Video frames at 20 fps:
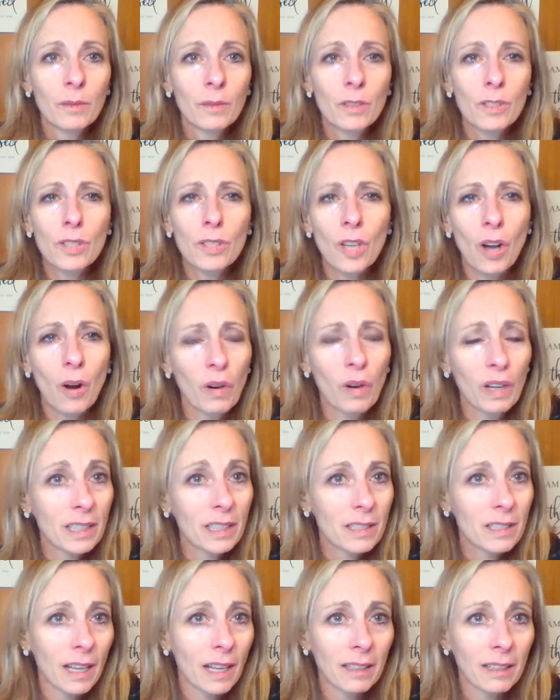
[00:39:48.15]
So
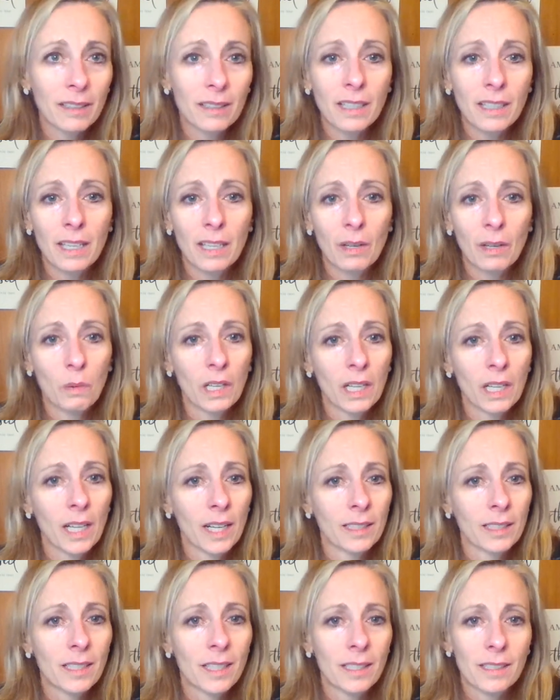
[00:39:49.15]
excited to hear what
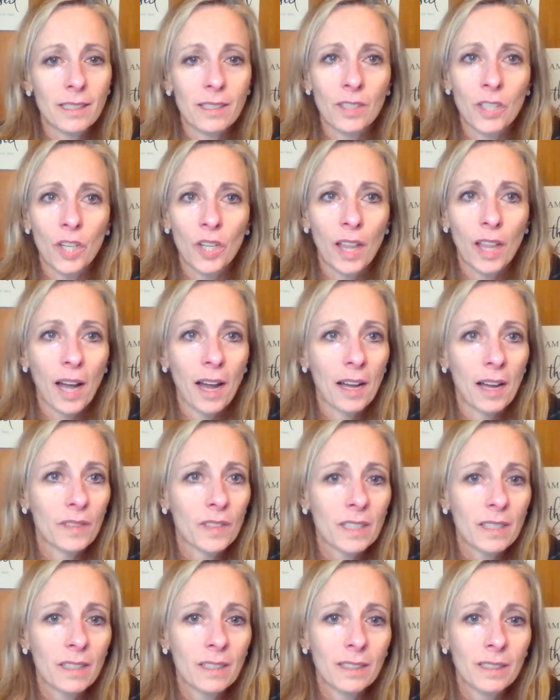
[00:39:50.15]
God does in your
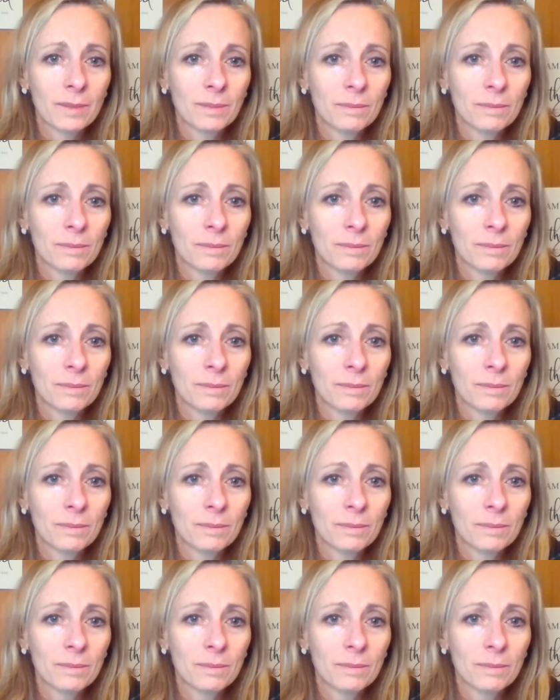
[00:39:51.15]
lives.